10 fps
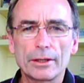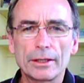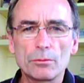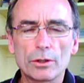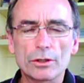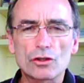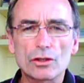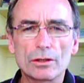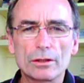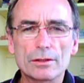thing
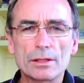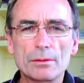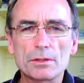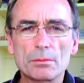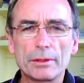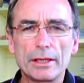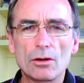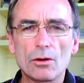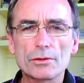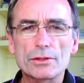which seems to be
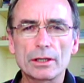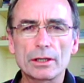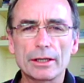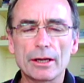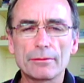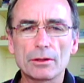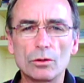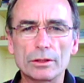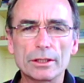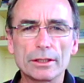constantly
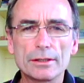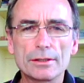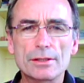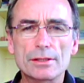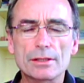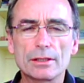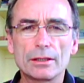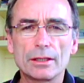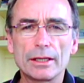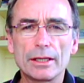overlooked is
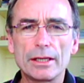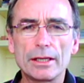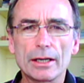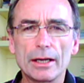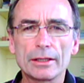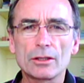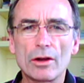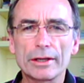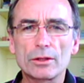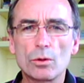the
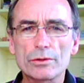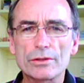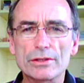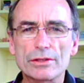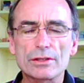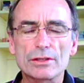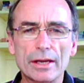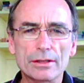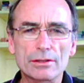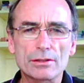underlying causes
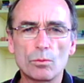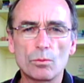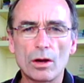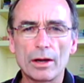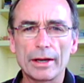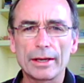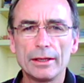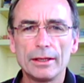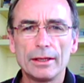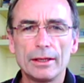as to why
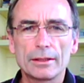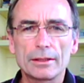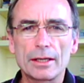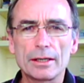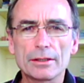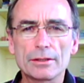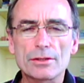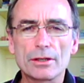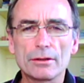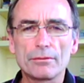
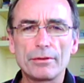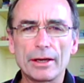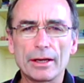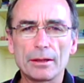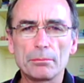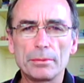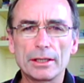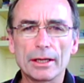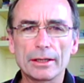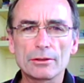tendons have
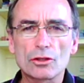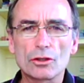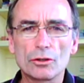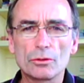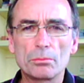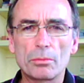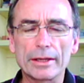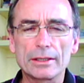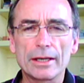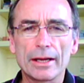begun to
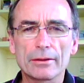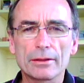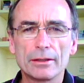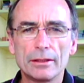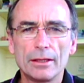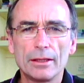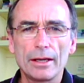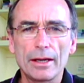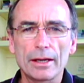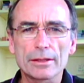break down,
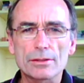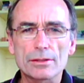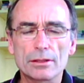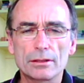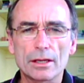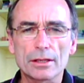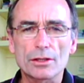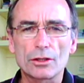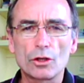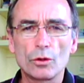as does
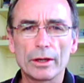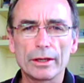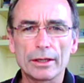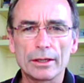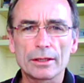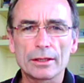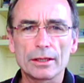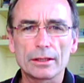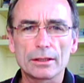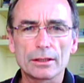occur
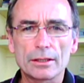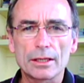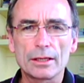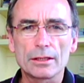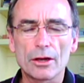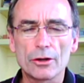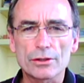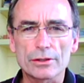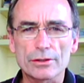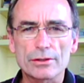in
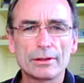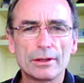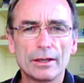tendinosis.